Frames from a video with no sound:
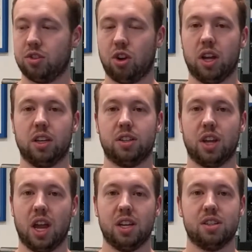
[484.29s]
trying to
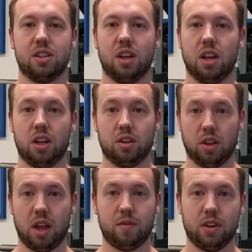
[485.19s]
change your
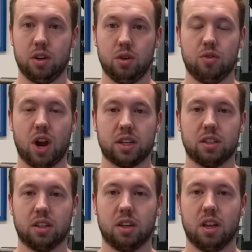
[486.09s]
life in a new
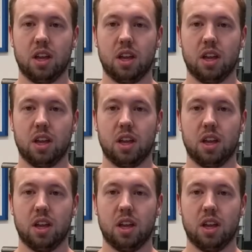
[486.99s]
direction.